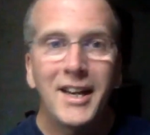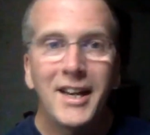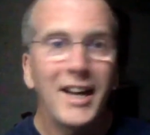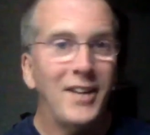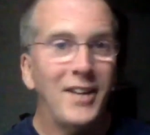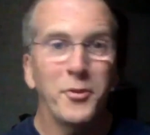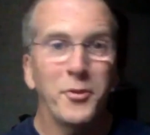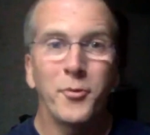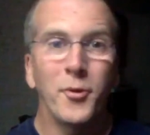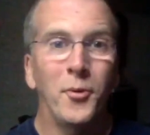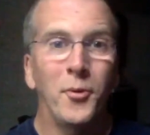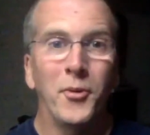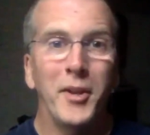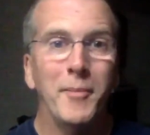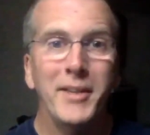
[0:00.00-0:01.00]
and
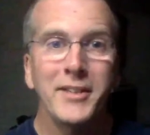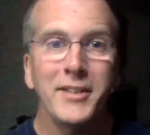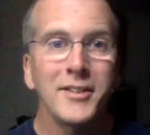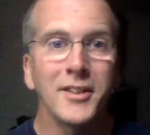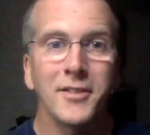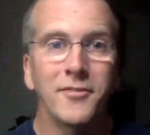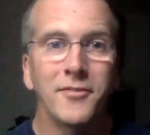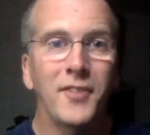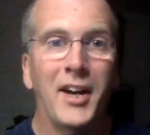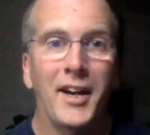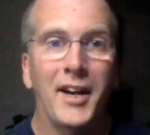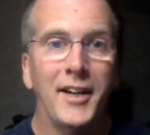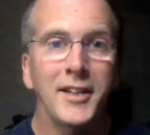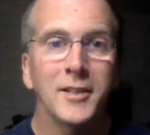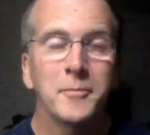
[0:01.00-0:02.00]
thrown them into the
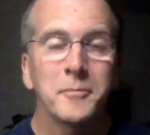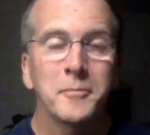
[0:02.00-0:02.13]
fire.